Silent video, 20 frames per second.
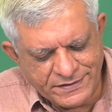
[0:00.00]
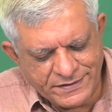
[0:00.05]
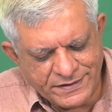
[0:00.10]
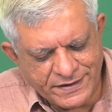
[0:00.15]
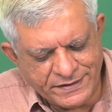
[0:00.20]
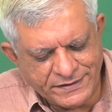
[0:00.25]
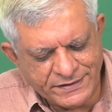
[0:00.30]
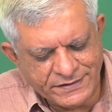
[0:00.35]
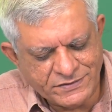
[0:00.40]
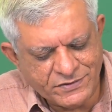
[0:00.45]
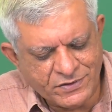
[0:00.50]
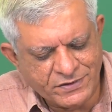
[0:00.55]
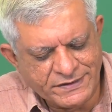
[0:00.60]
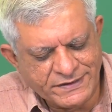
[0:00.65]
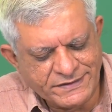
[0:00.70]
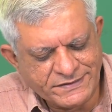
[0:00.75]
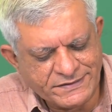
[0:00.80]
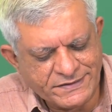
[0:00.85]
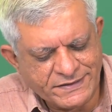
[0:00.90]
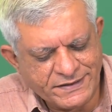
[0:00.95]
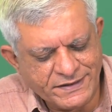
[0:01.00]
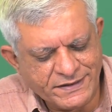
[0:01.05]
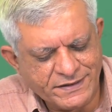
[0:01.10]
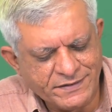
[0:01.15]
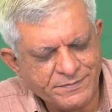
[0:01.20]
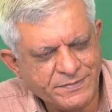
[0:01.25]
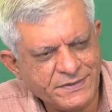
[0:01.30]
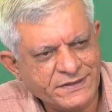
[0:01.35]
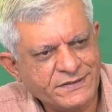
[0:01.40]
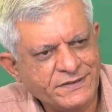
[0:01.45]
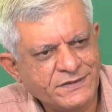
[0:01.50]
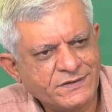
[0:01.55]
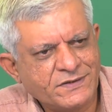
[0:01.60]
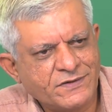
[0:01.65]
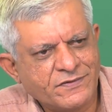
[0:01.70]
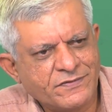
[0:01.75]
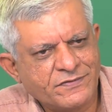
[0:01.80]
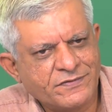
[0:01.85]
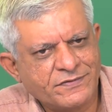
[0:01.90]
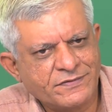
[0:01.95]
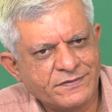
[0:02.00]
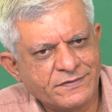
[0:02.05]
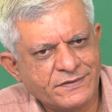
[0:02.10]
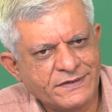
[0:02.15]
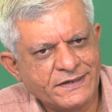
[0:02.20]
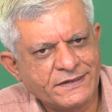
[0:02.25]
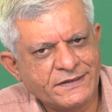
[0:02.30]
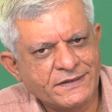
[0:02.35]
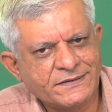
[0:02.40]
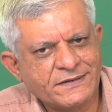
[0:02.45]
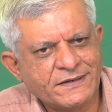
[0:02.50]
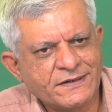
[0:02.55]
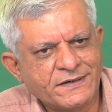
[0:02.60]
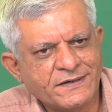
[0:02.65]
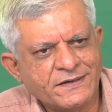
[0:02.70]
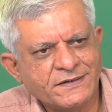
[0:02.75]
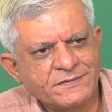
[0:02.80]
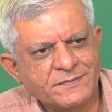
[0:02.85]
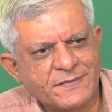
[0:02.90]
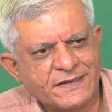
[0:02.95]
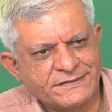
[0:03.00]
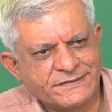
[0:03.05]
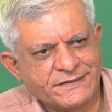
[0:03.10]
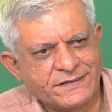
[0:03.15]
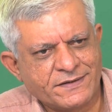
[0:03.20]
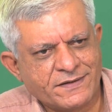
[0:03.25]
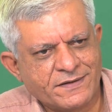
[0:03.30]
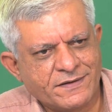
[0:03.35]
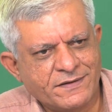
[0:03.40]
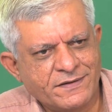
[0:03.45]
and it has got these three pieces of data that it is matching.